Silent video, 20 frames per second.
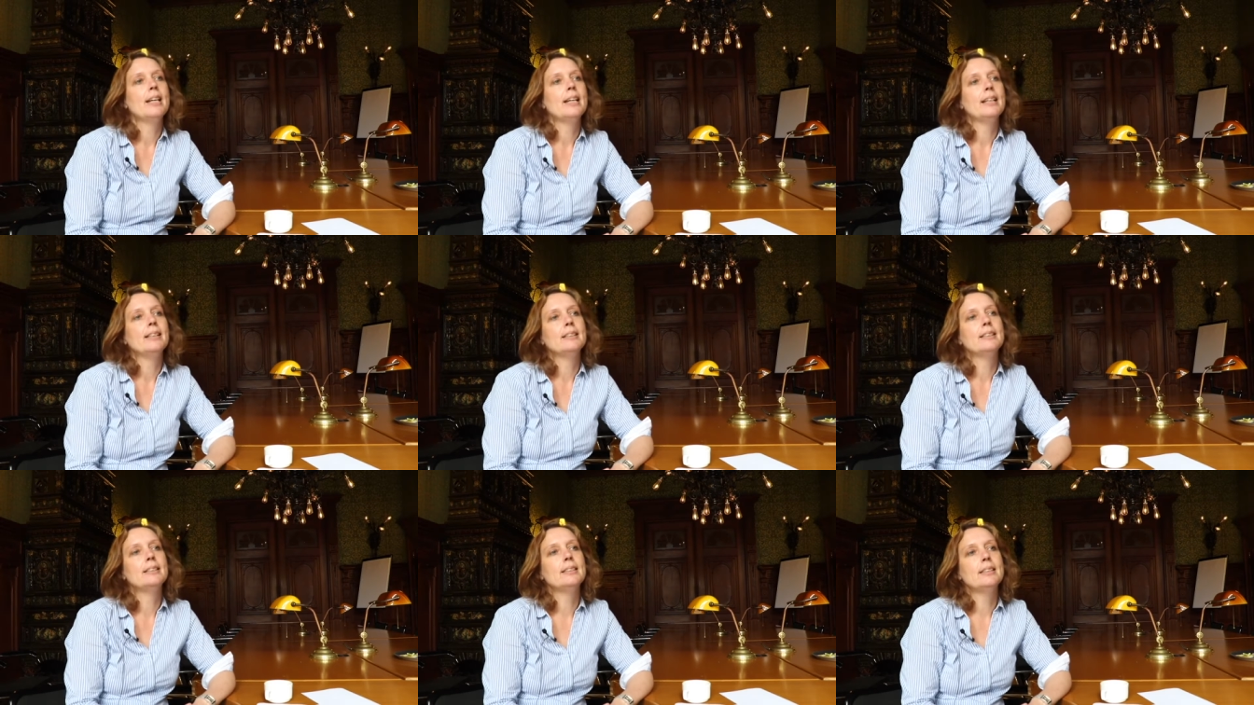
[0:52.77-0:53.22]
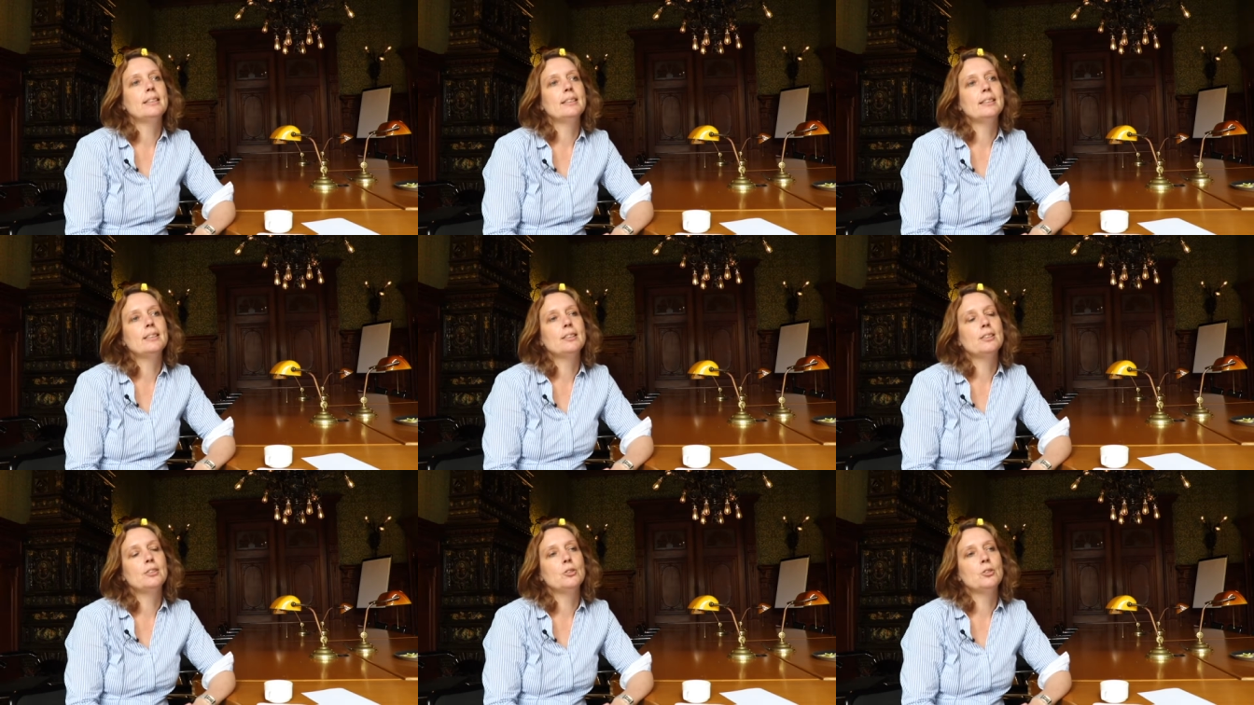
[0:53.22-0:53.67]
And
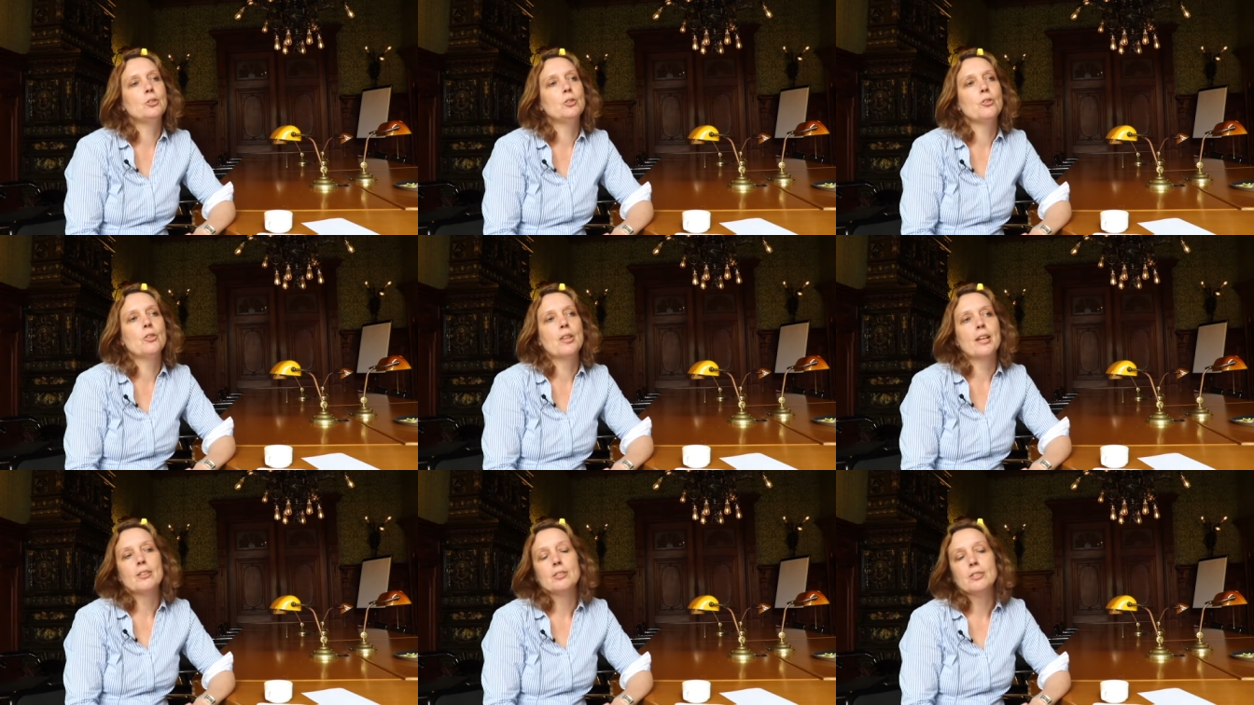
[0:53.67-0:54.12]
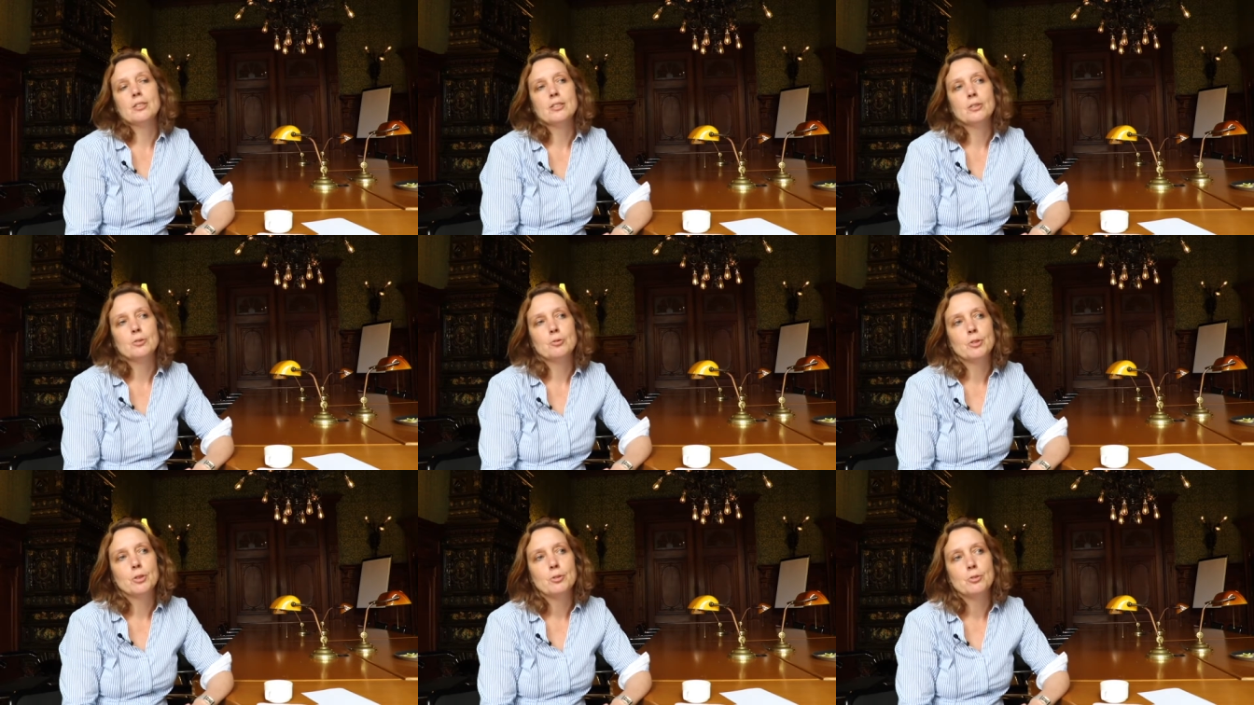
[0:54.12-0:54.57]
since
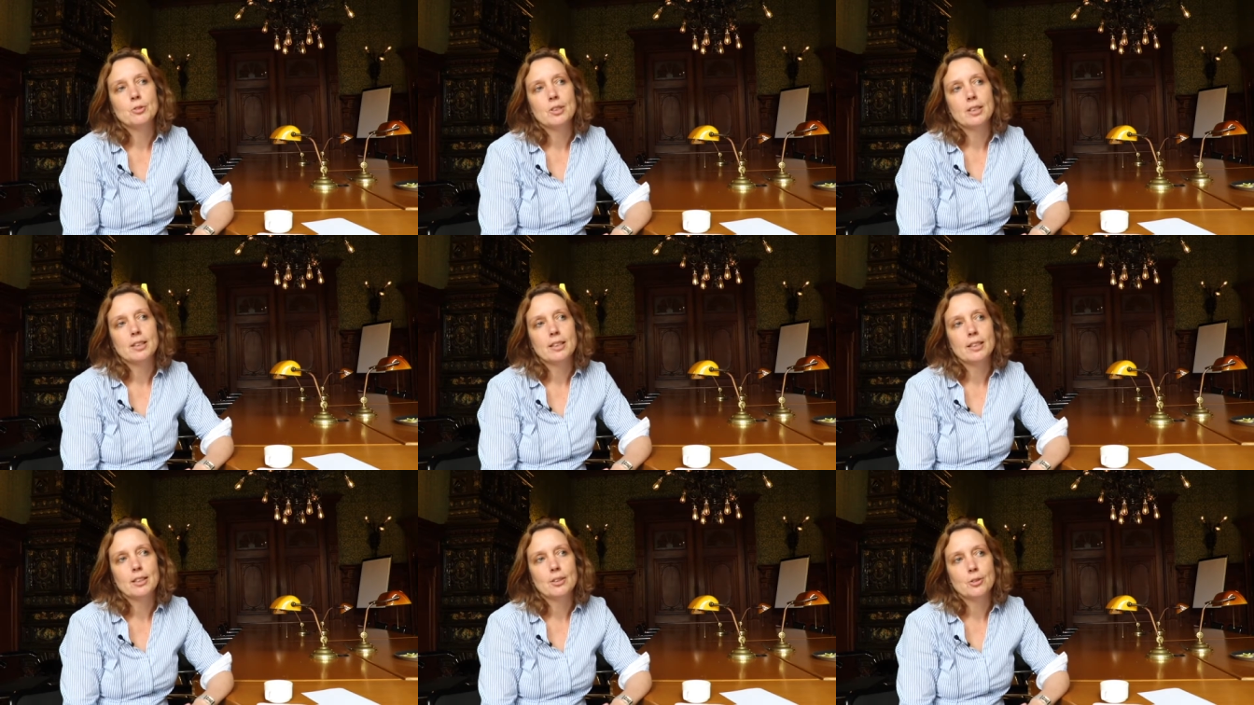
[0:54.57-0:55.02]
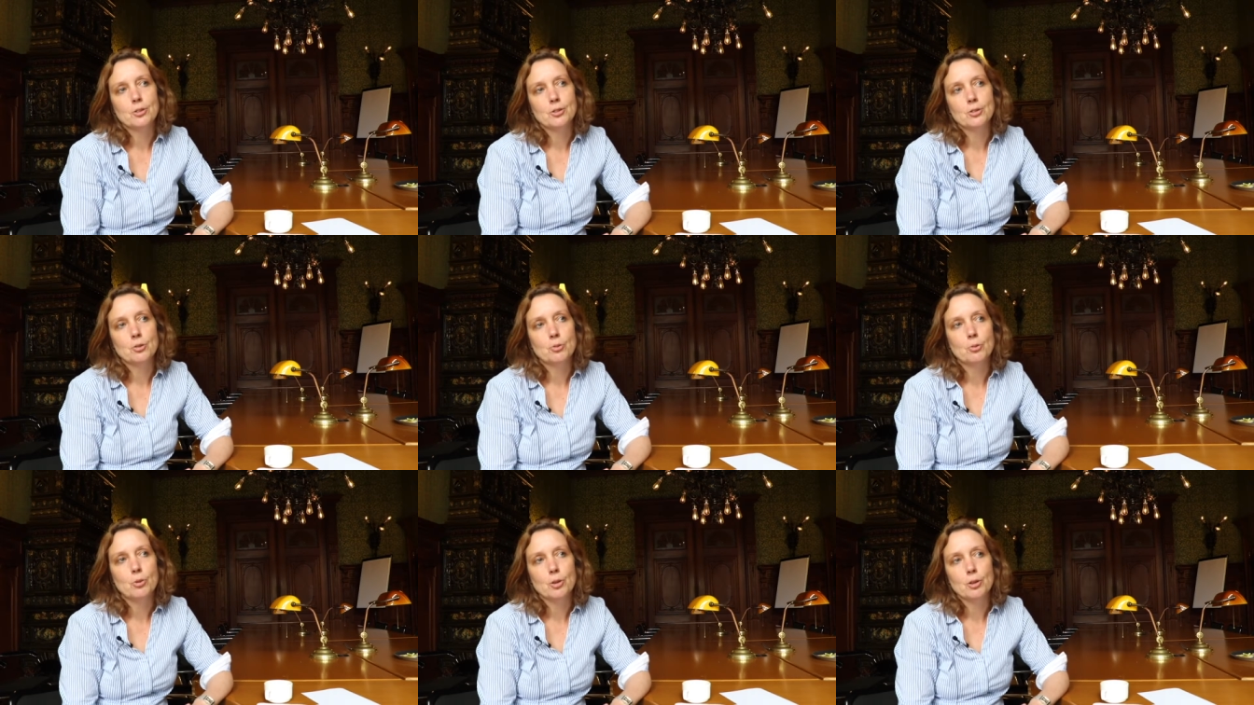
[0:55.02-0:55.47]
2015, I
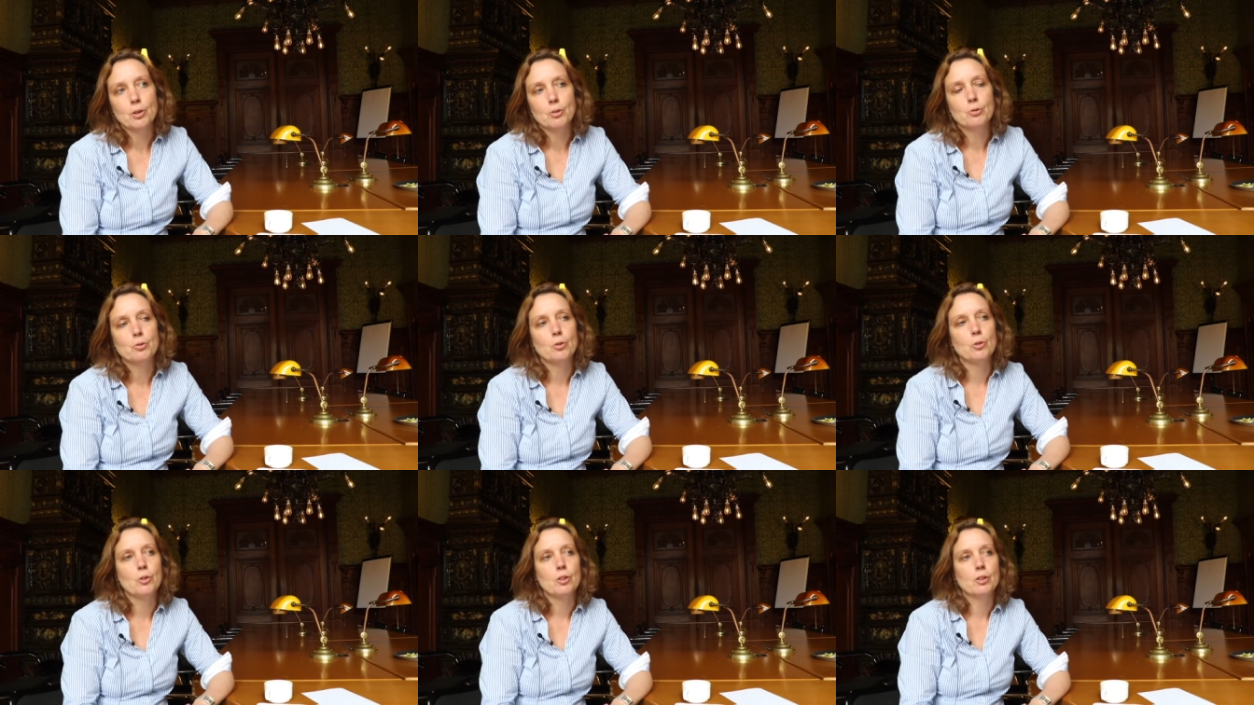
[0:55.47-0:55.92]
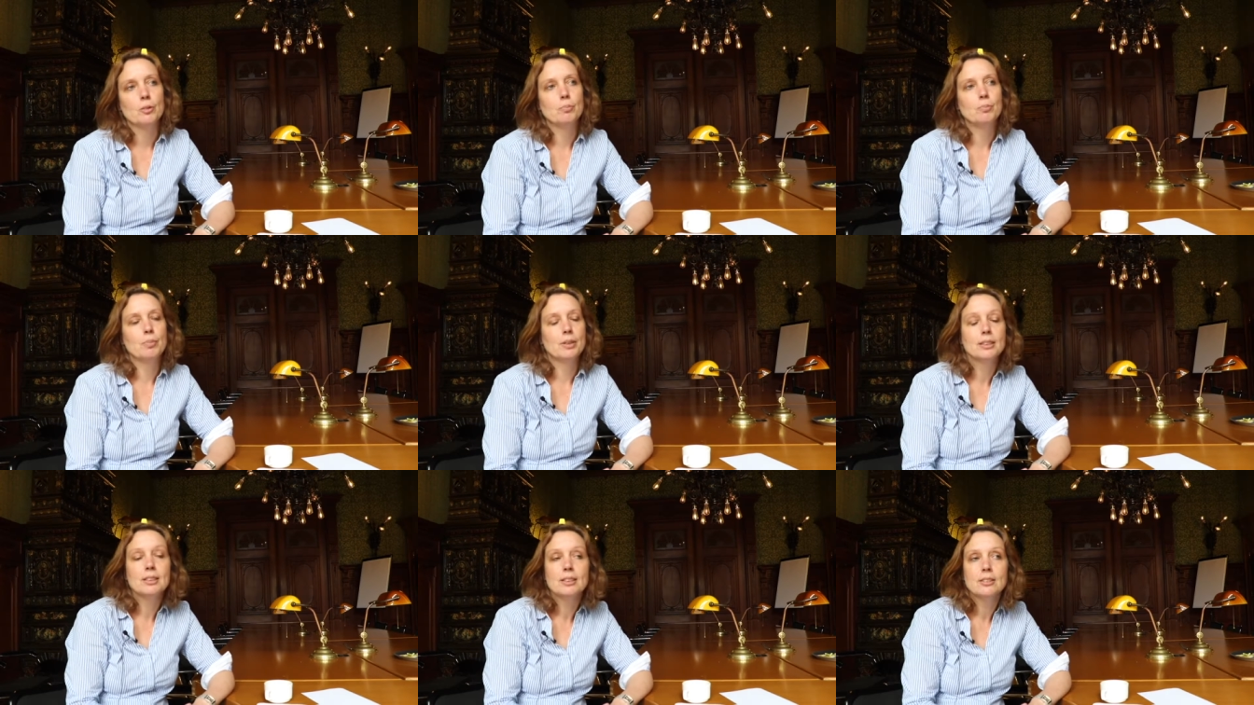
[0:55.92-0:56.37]
also work for
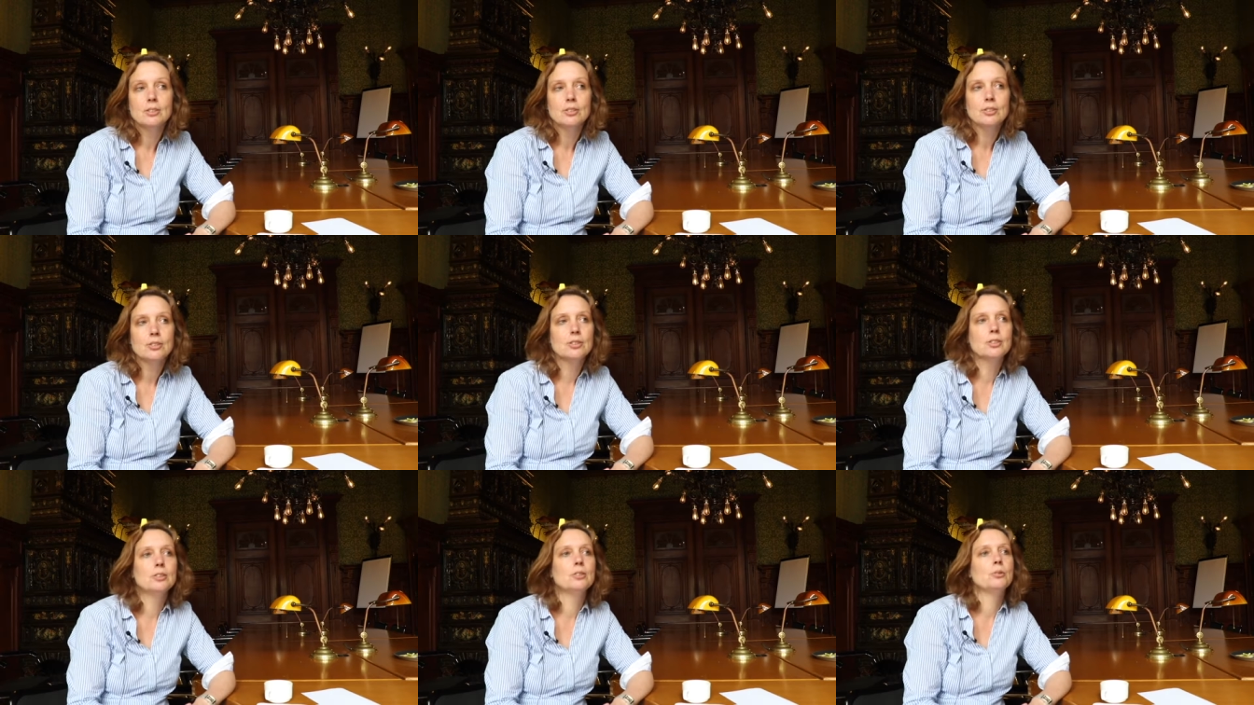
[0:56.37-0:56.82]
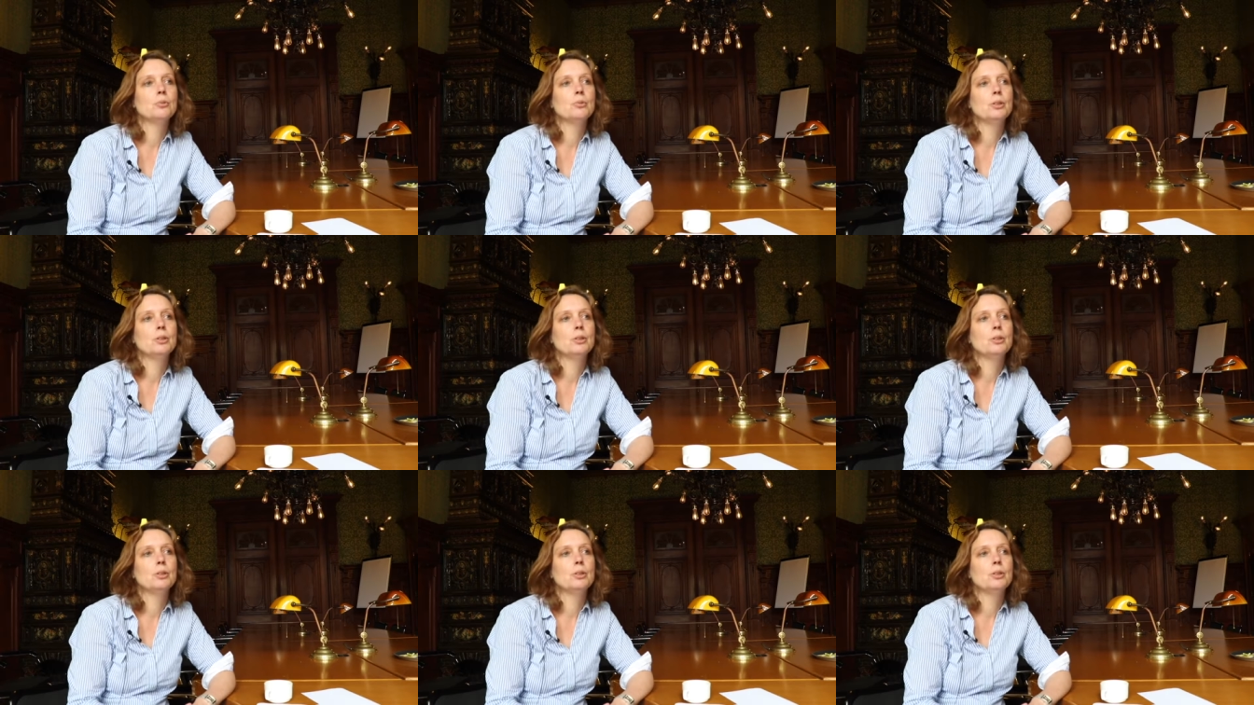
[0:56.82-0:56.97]
Parthenos,